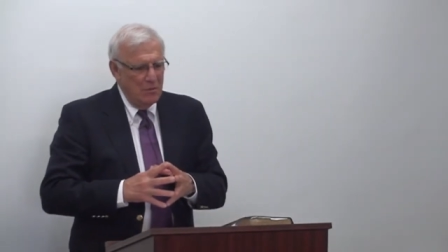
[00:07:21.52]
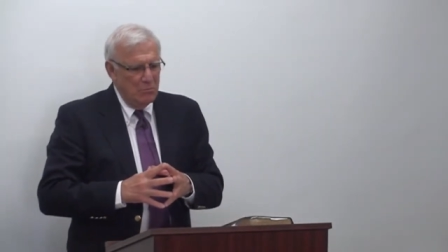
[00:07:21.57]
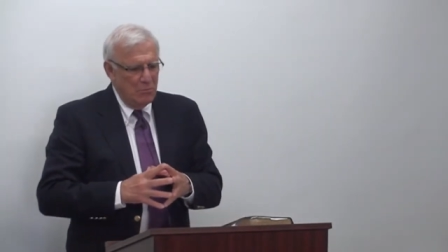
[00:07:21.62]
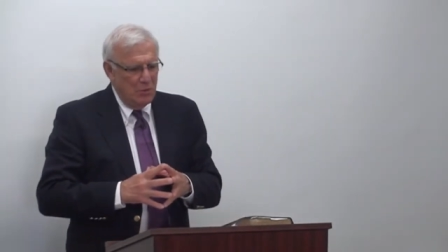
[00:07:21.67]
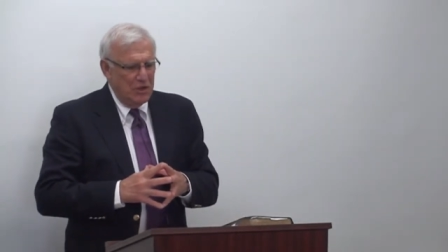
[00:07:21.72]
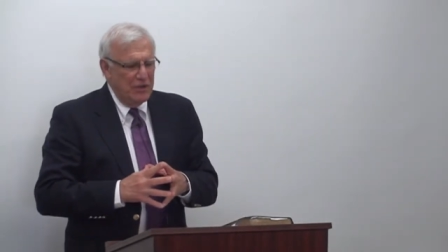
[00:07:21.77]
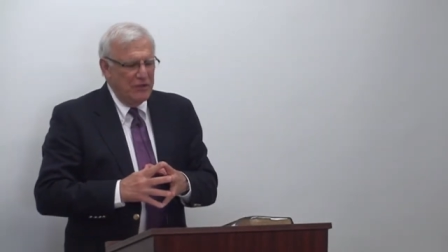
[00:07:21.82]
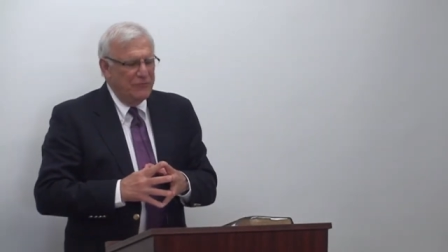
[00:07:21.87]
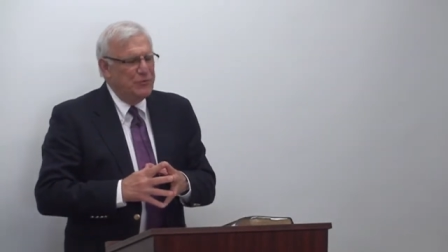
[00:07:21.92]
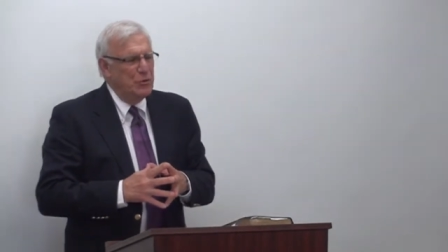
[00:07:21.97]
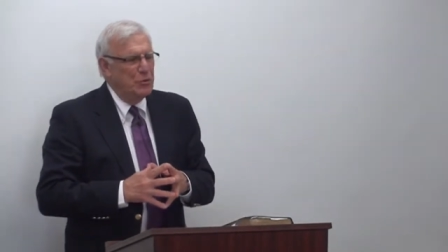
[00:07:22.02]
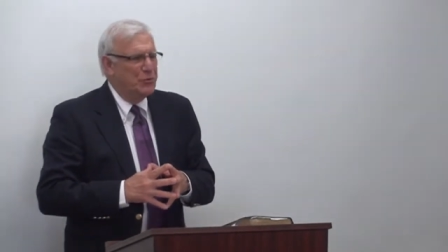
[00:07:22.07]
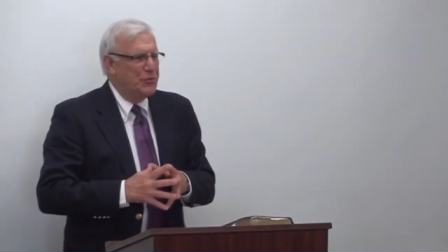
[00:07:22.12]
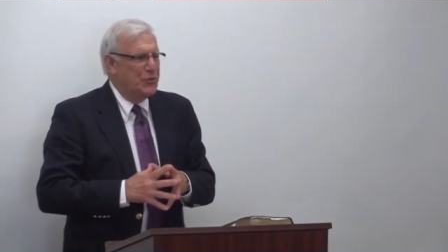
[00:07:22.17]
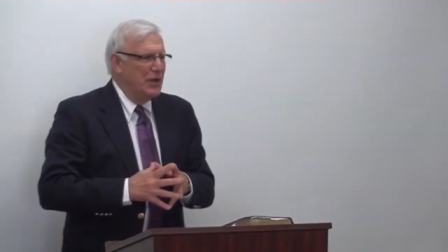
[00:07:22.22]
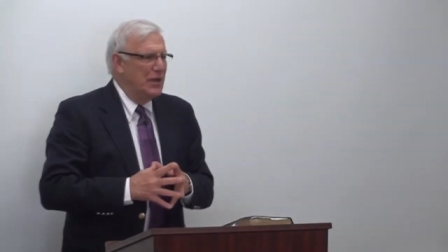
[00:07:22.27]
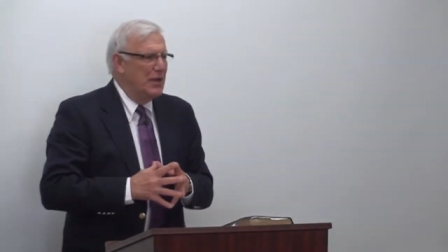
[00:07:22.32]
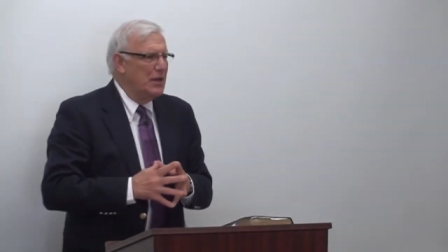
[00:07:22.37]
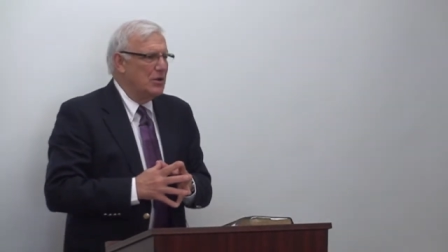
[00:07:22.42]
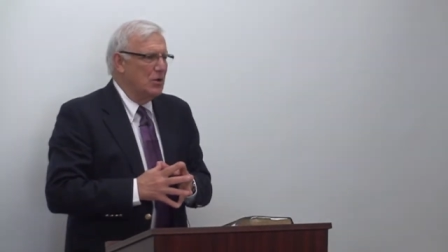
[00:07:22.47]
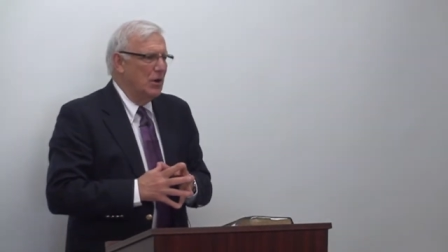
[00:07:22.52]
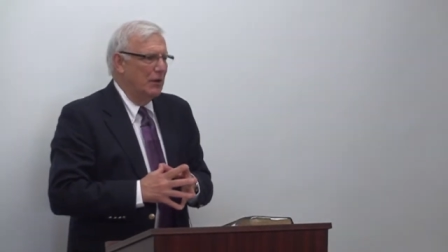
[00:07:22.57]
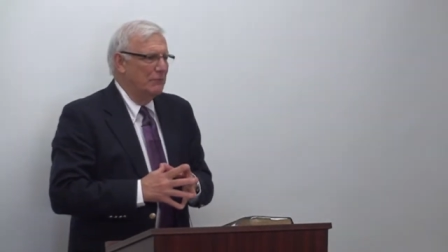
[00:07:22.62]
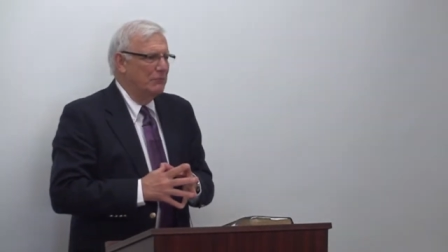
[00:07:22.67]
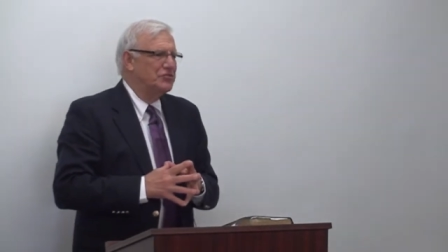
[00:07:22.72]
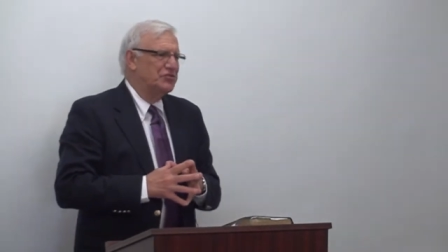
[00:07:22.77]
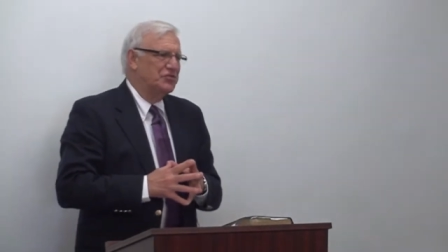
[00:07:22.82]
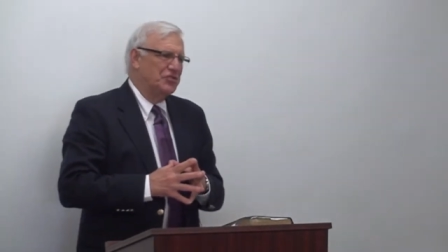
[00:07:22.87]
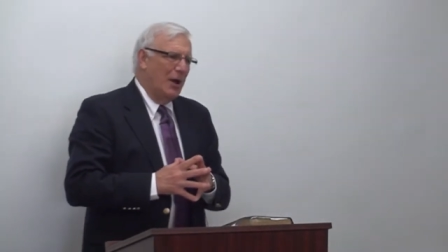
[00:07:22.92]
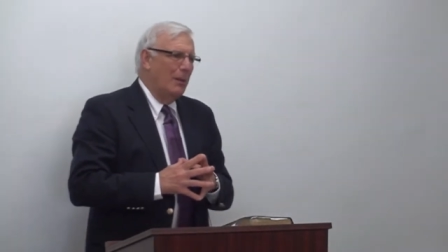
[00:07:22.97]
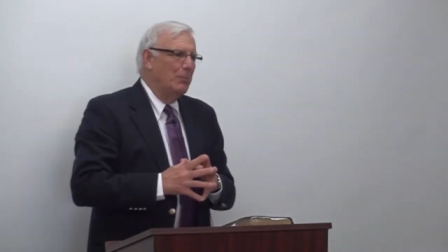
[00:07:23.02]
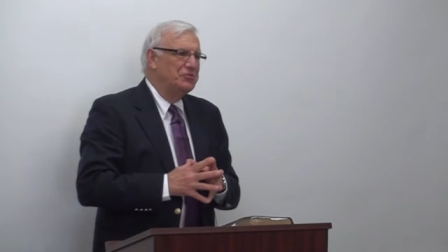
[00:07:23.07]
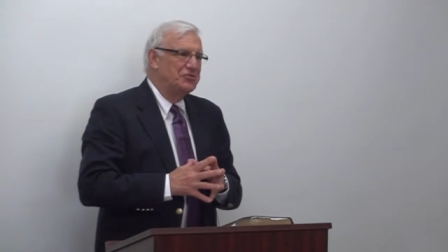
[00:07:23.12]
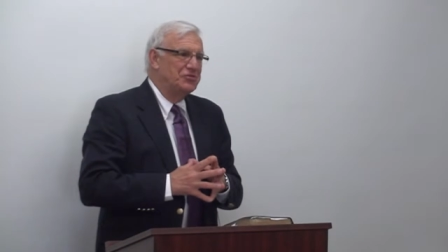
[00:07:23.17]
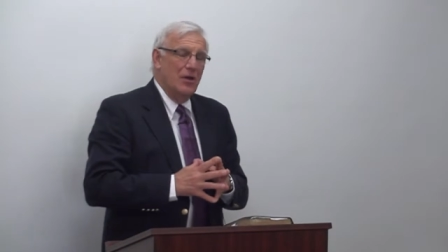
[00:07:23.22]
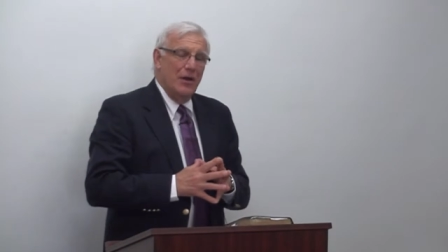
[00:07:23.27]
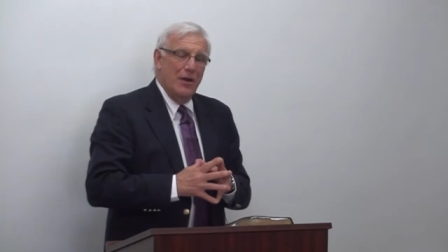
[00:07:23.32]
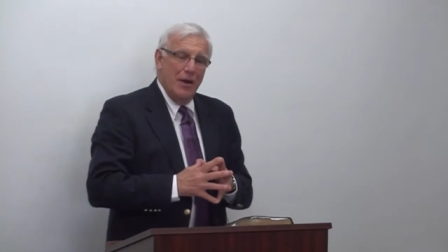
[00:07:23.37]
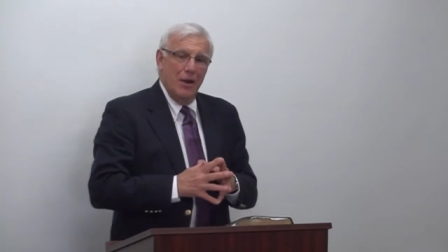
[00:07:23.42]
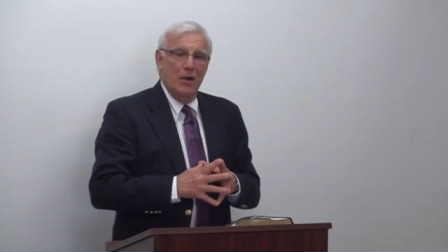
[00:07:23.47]
But if you think of sub
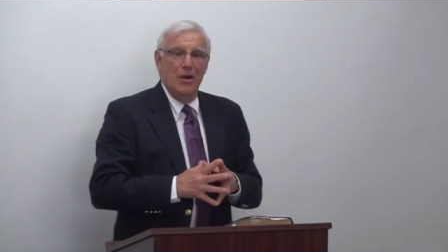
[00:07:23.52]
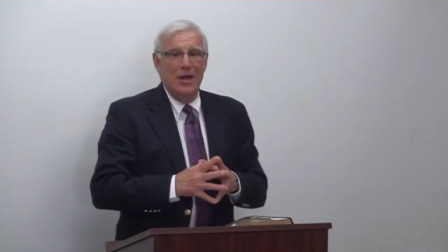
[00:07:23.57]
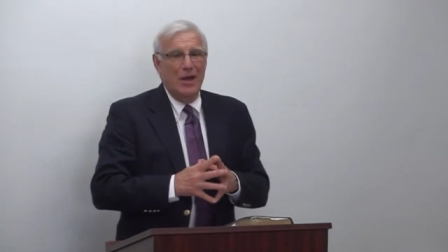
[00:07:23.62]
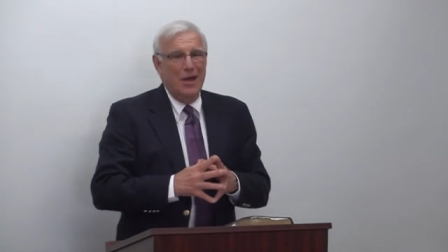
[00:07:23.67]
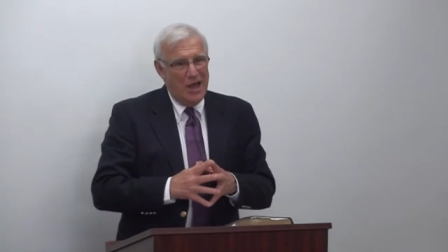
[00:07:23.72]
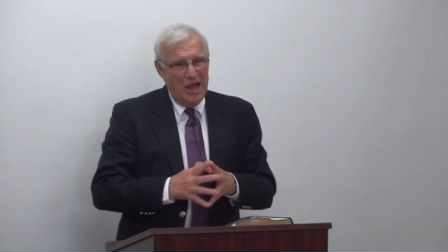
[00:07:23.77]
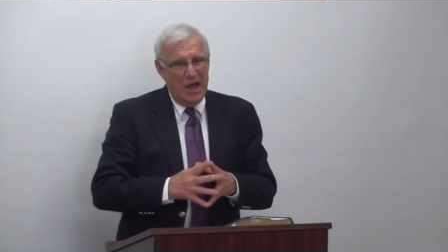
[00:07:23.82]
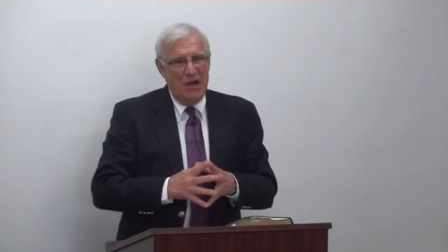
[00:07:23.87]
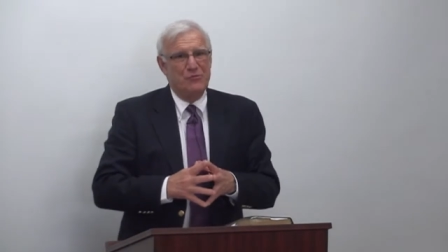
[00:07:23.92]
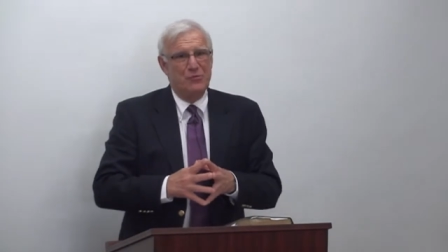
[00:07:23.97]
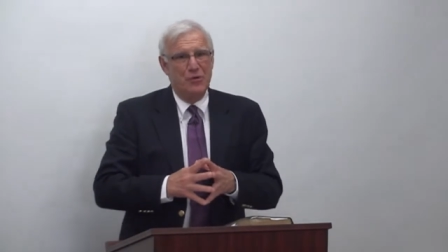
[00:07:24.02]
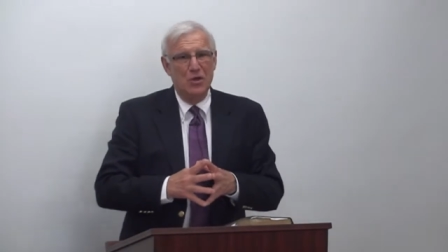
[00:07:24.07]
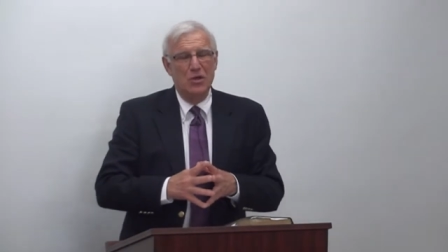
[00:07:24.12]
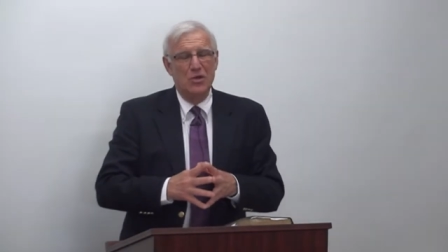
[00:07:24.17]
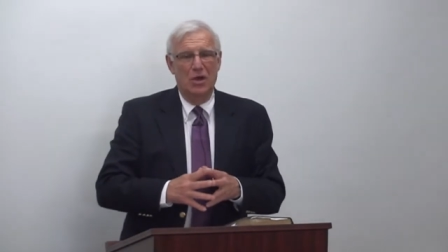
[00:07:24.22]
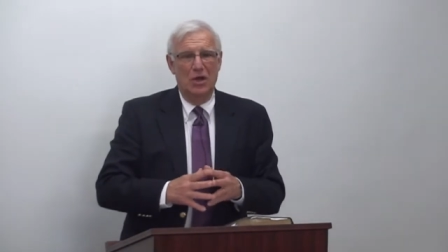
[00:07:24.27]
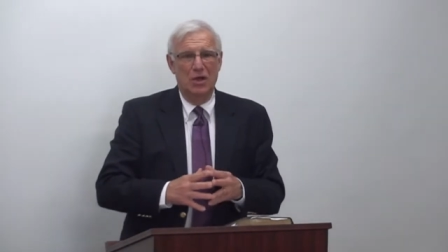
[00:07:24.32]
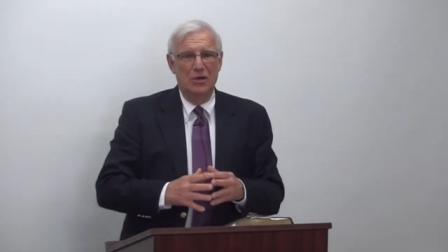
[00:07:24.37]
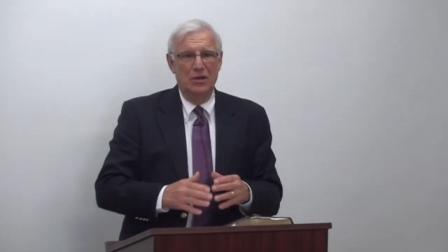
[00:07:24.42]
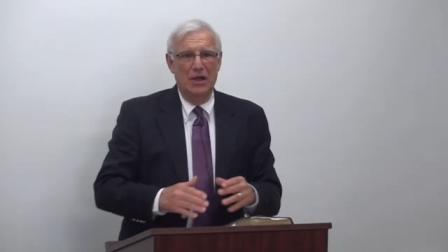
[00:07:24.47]
Sahara Africa,